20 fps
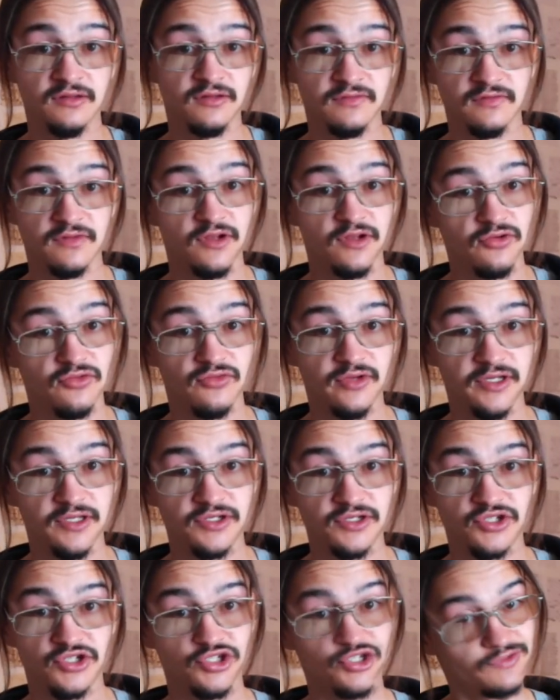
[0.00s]
of
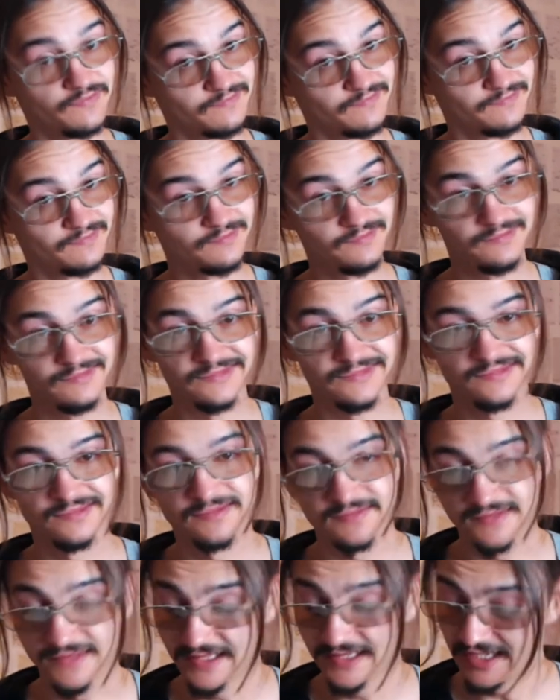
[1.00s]
knowledge
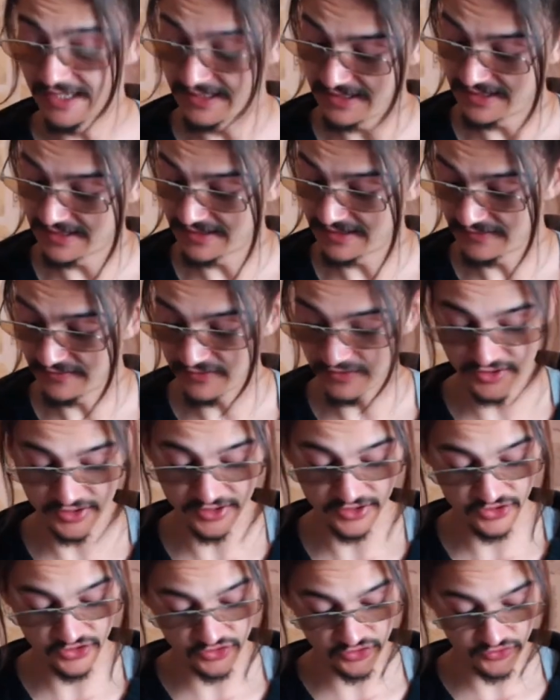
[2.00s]
that's very
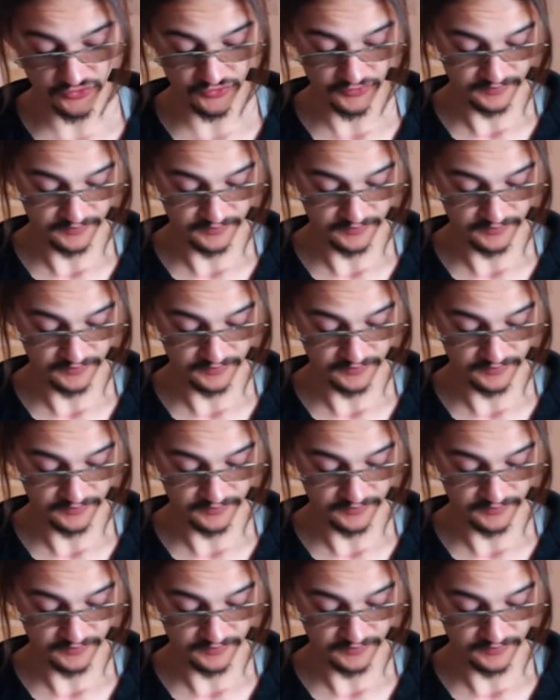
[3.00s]
true